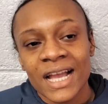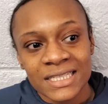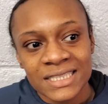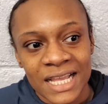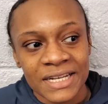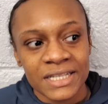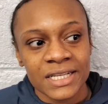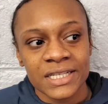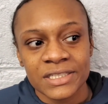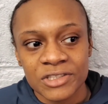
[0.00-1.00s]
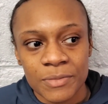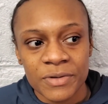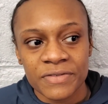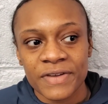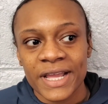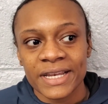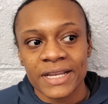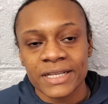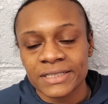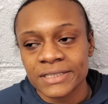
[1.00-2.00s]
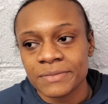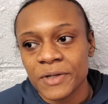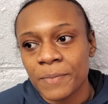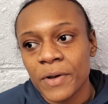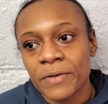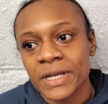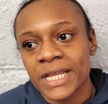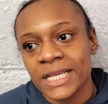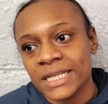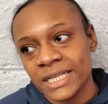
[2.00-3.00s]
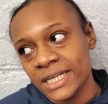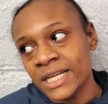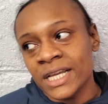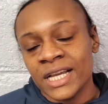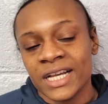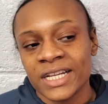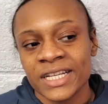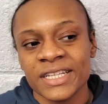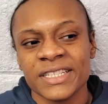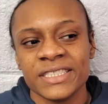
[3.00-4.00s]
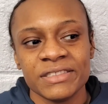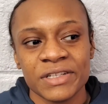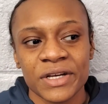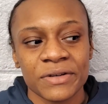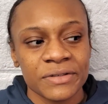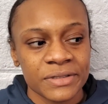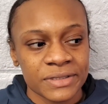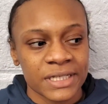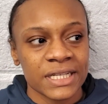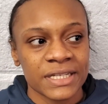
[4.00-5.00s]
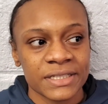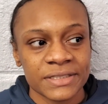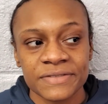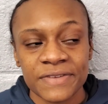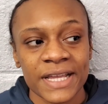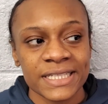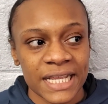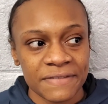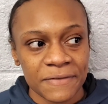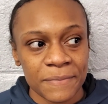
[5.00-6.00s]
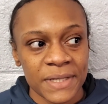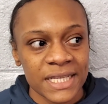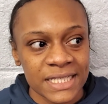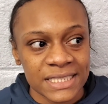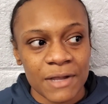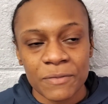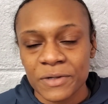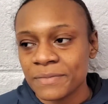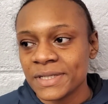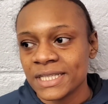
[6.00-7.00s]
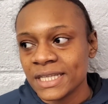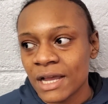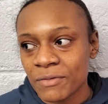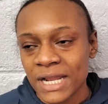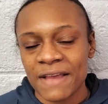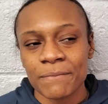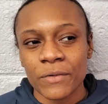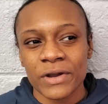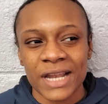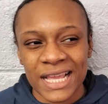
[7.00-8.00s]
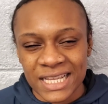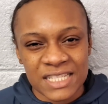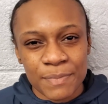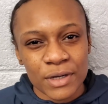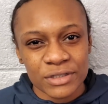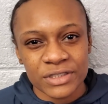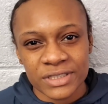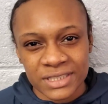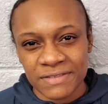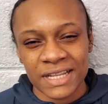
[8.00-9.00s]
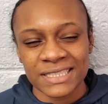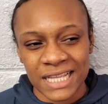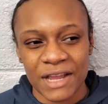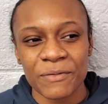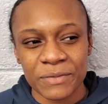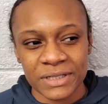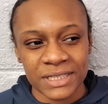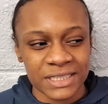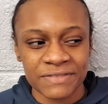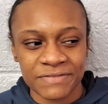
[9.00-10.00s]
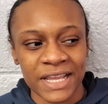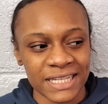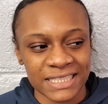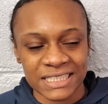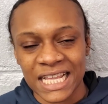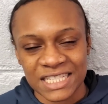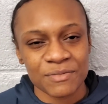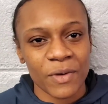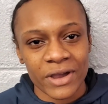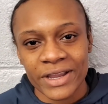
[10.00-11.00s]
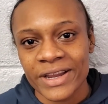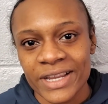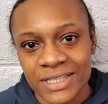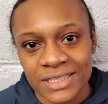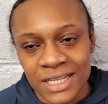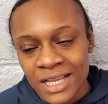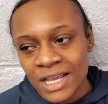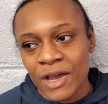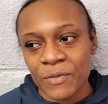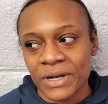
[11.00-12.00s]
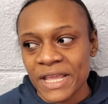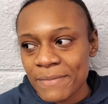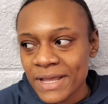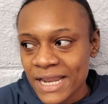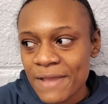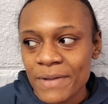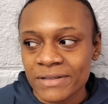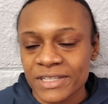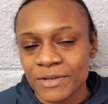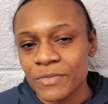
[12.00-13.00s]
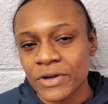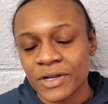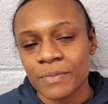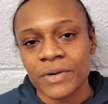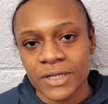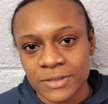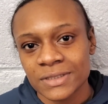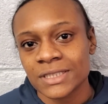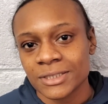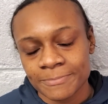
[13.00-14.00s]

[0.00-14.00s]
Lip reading: Yeah, I just had trouble finding an opponent and a good, you know, fight date for me, because I want to have more like exposure and stuff like that. I don't want to fight in like small areas. I want to get my name out there more in the pros.